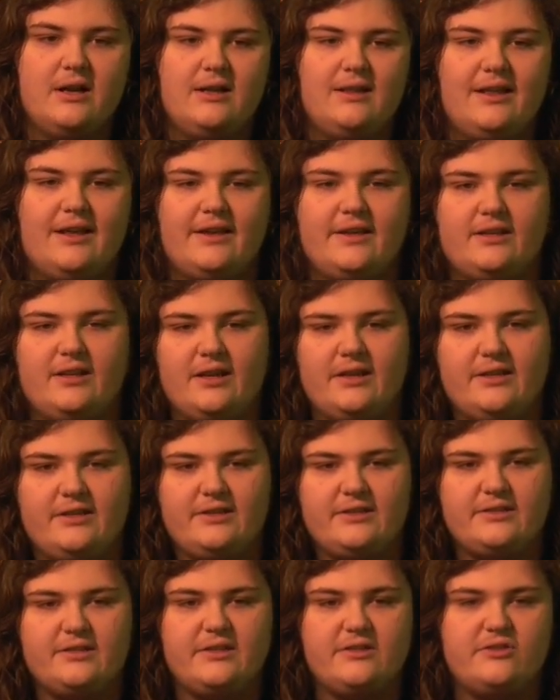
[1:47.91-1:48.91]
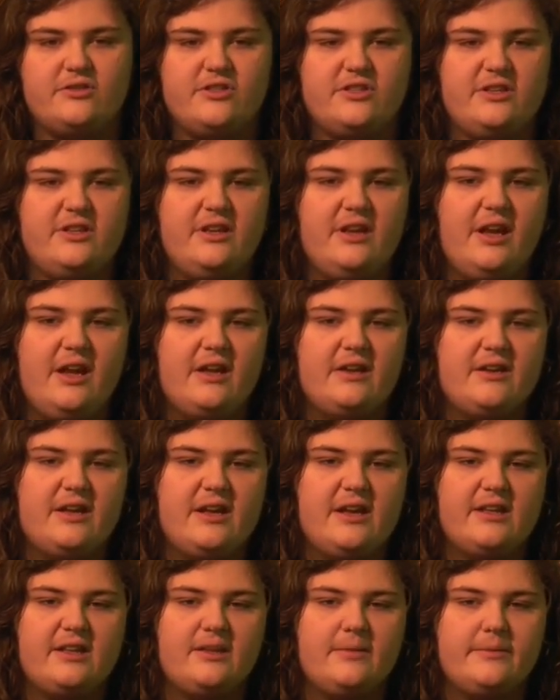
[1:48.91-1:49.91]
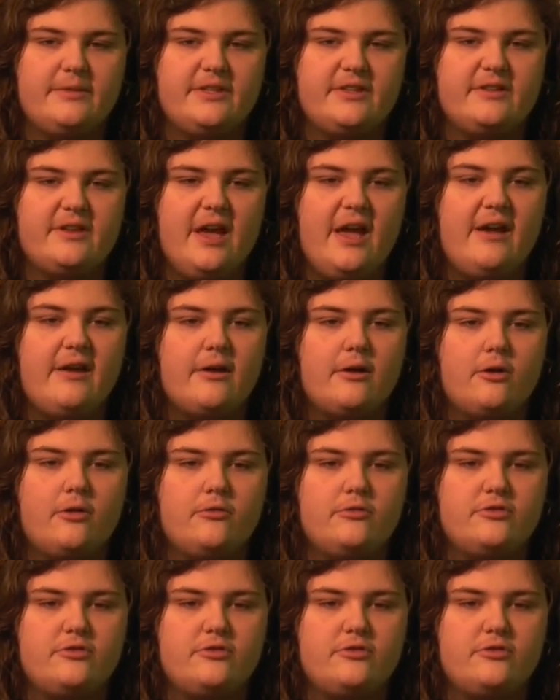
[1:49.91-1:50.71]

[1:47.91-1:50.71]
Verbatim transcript: like an ECG and a limited echo,